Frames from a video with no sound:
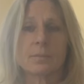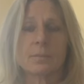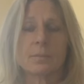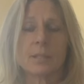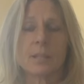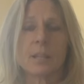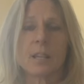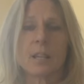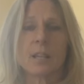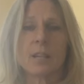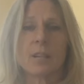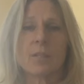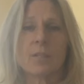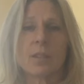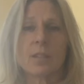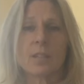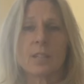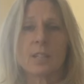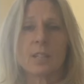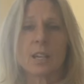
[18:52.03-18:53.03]
And again,
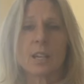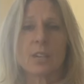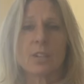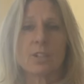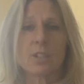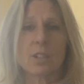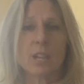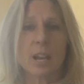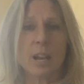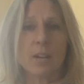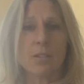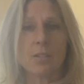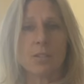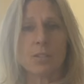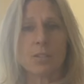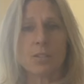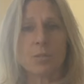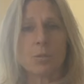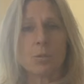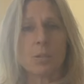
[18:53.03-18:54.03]
investigation, how this
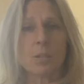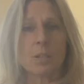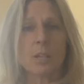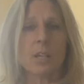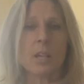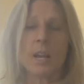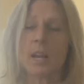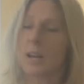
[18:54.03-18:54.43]
is working,